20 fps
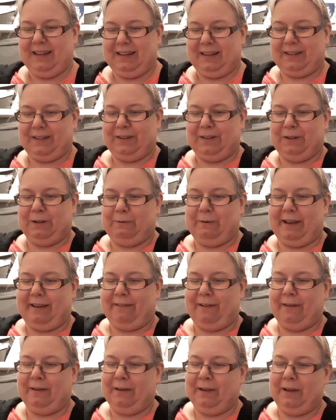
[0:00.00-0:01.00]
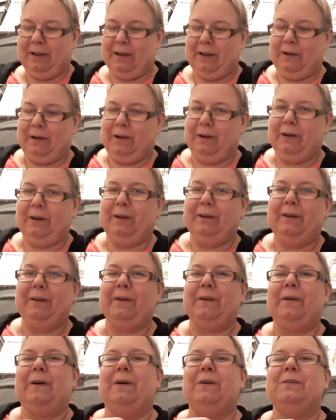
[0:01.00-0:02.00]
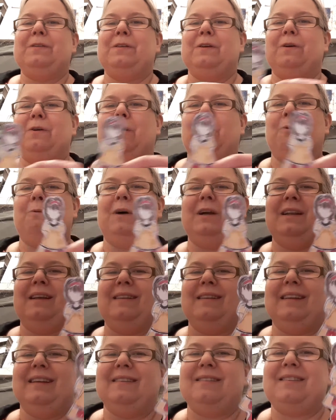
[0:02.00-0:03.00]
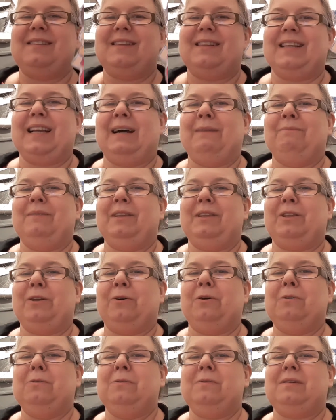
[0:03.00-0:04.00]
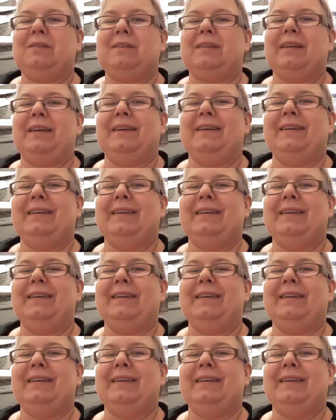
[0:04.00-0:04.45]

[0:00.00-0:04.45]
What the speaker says: So we've also got one of these stamped dolls.